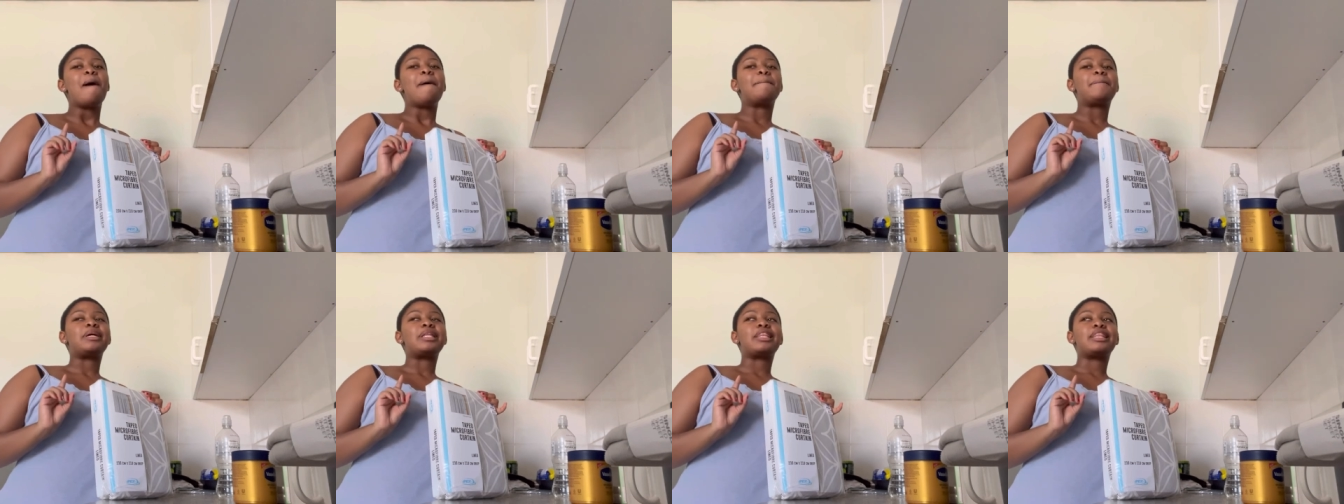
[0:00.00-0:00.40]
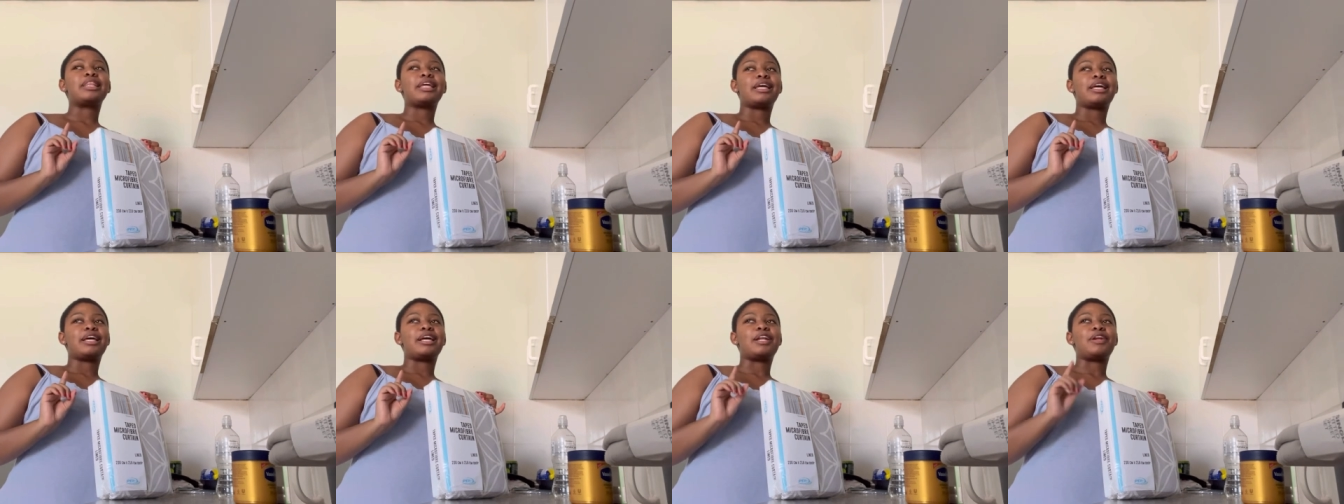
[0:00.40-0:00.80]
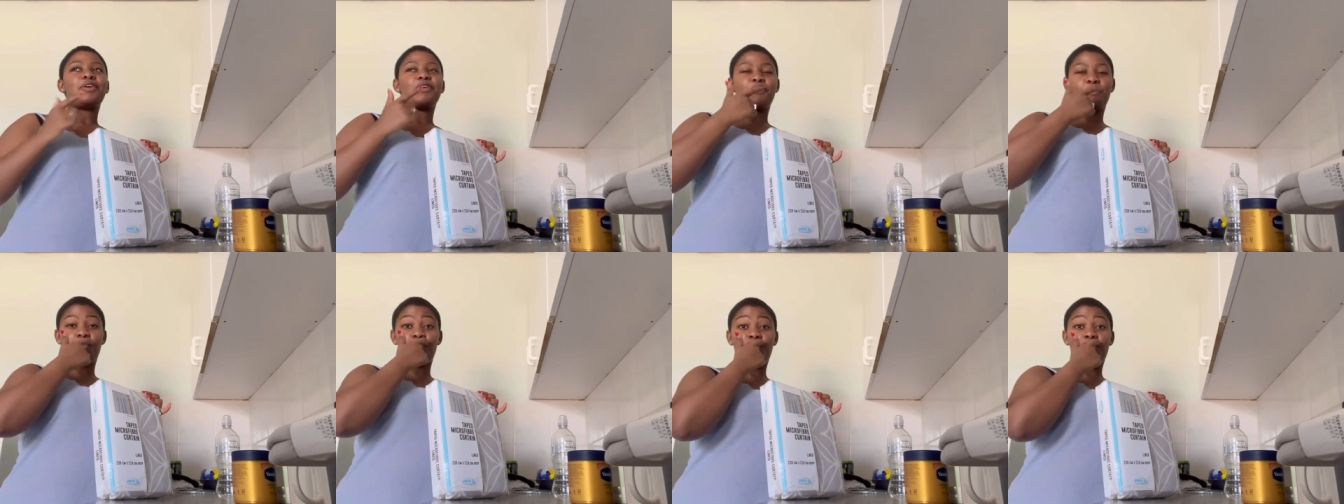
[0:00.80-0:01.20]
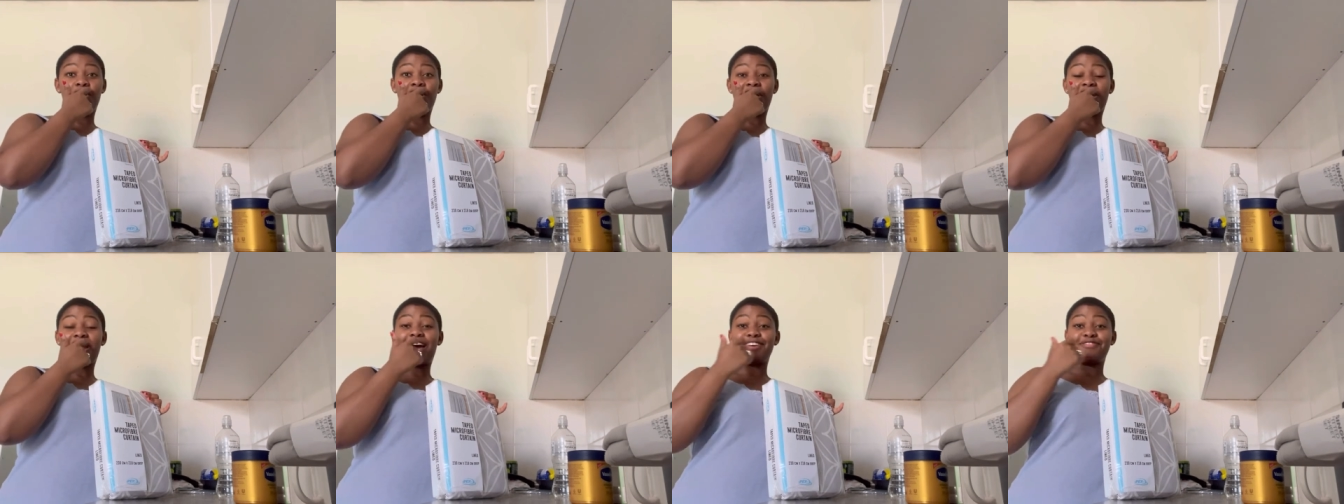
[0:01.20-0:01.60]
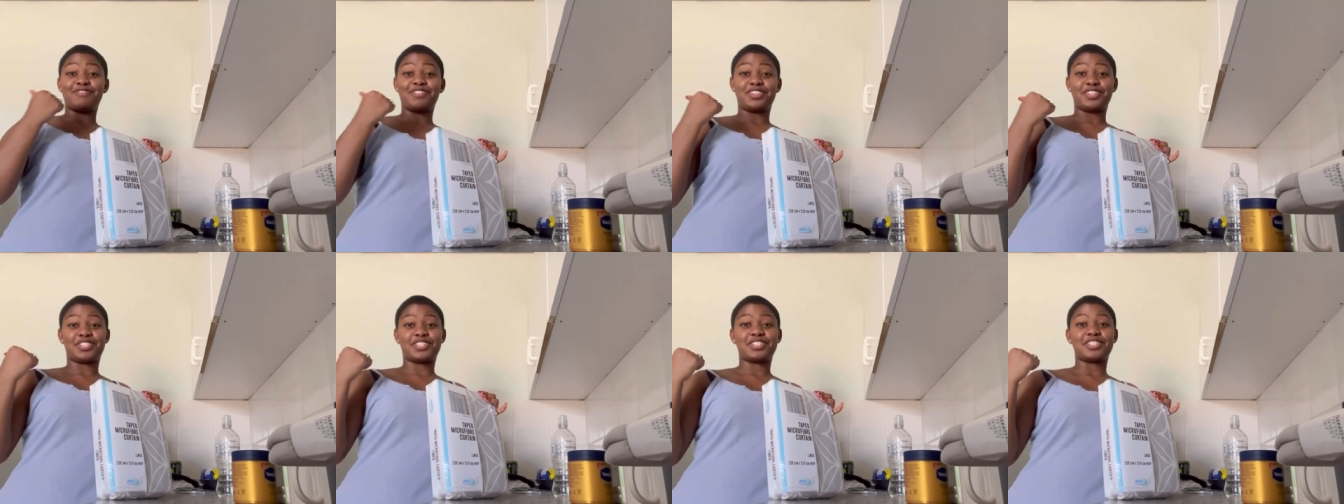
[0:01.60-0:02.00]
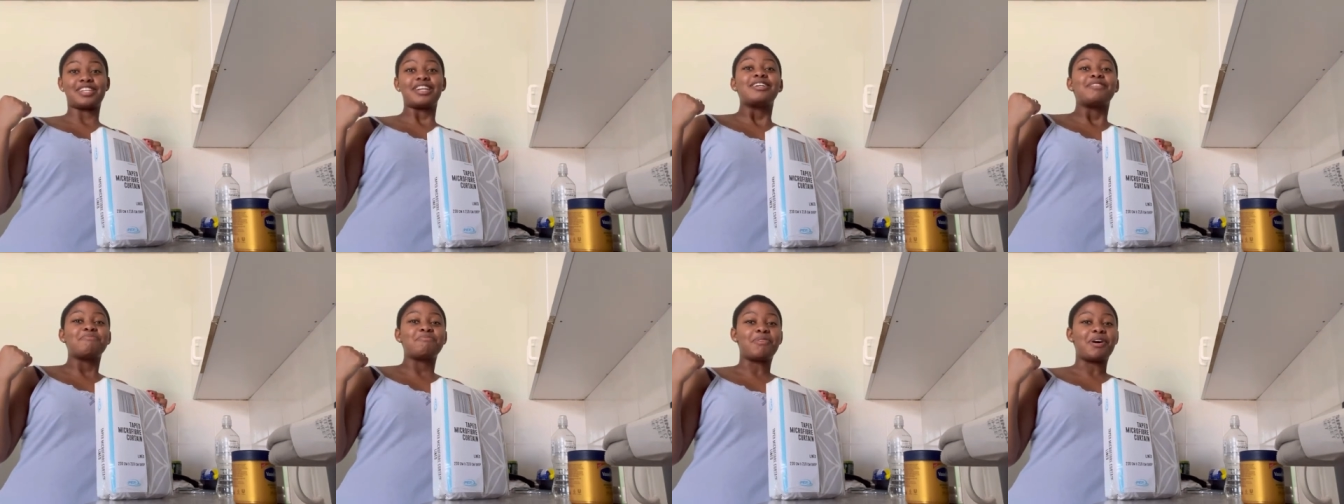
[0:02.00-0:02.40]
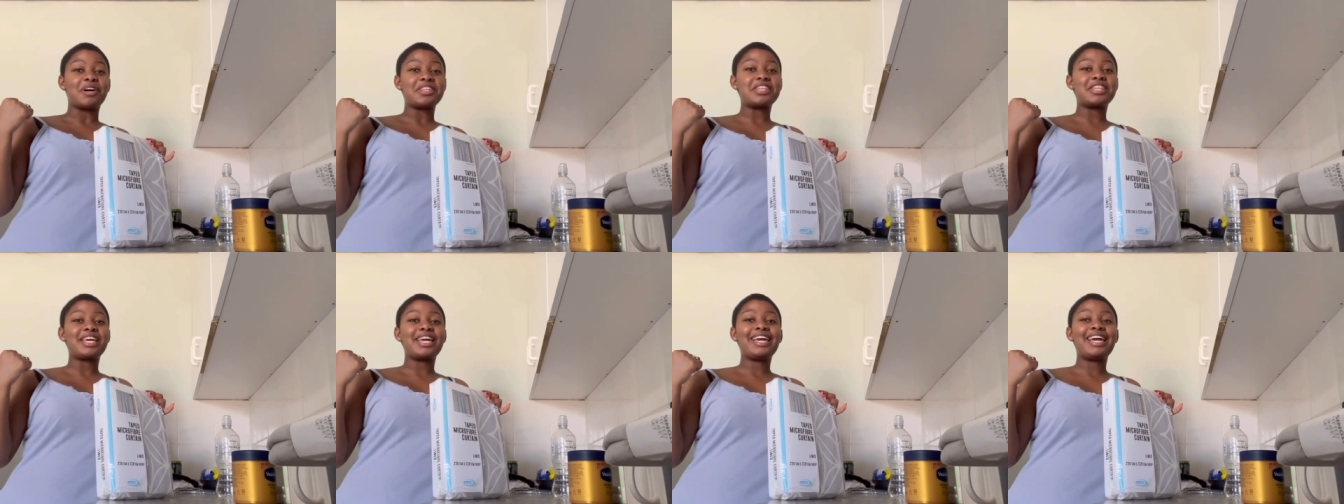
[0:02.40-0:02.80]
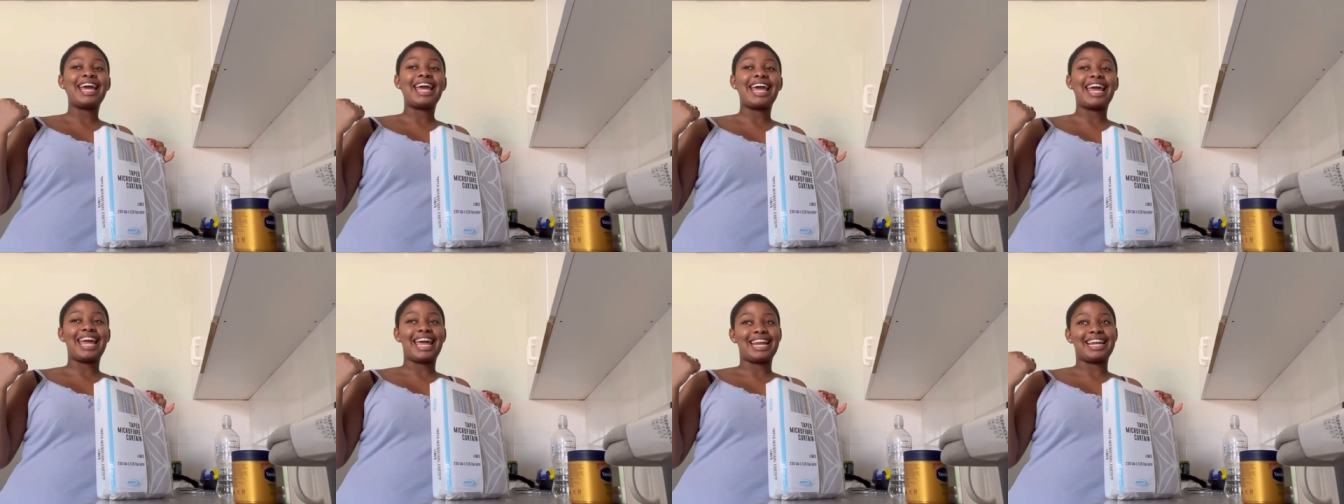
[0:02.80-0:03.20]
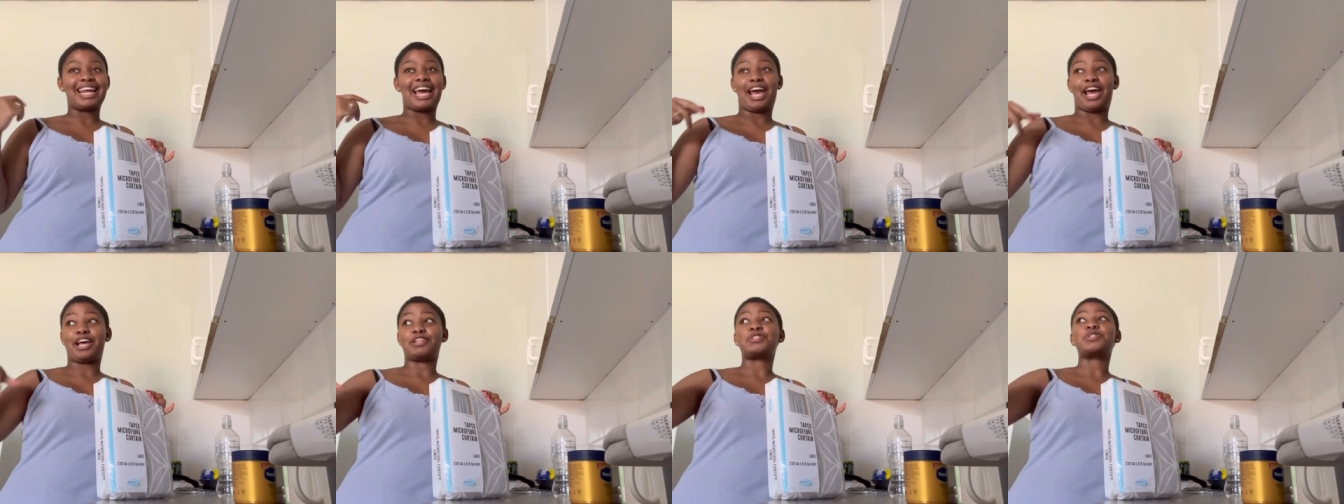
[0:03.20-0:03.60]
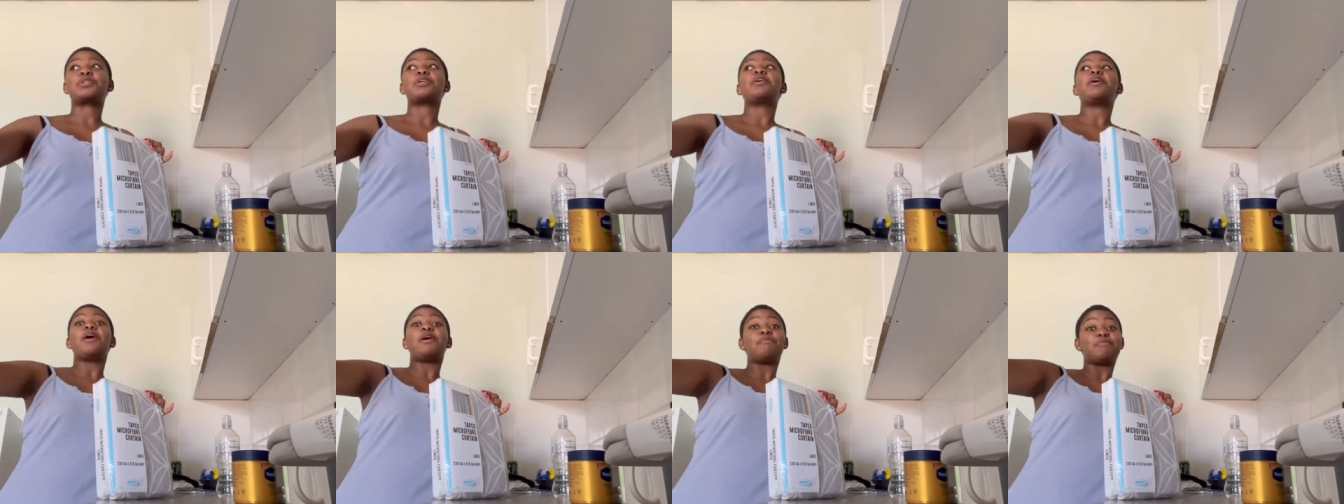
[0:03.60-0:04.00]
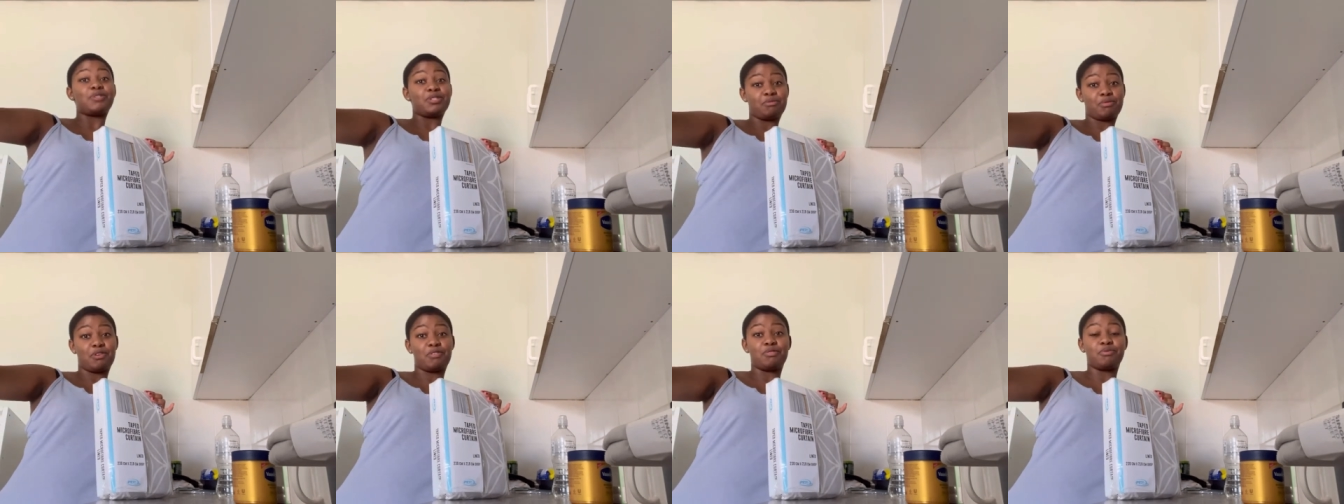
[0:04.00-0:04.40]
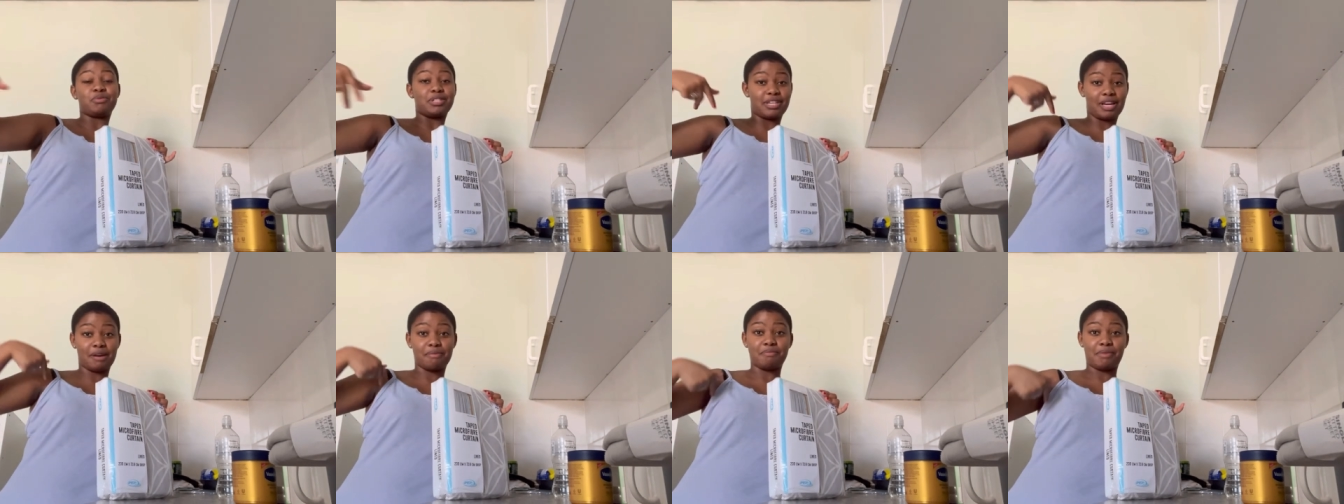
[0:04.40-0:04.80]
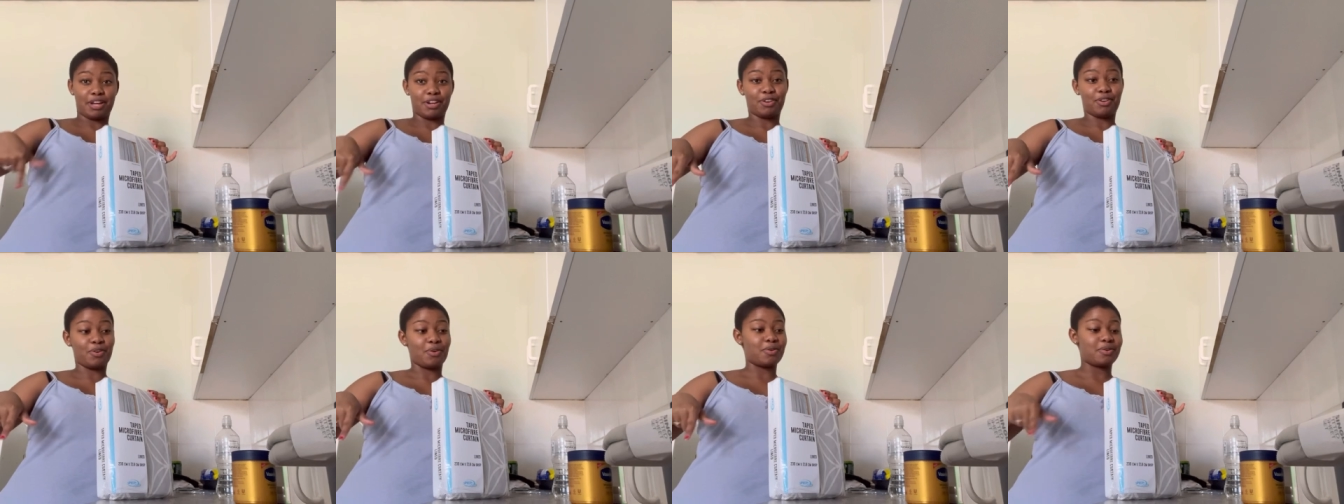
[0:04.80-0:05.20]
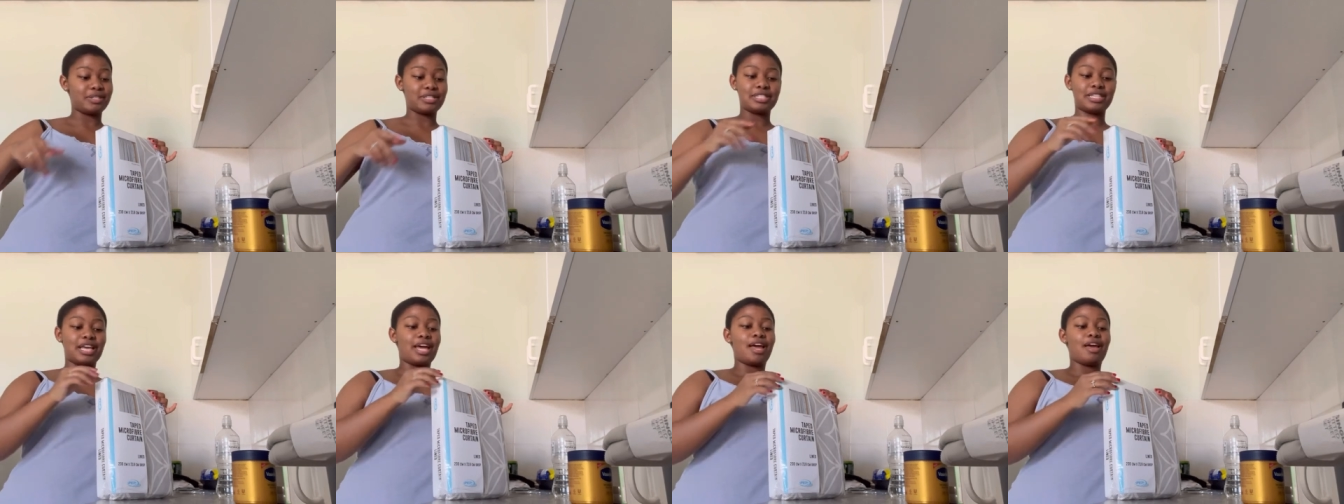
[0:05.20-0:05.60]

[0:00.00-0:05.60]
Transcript: But then when I finished bathing and I had to come to my room to get my clothes,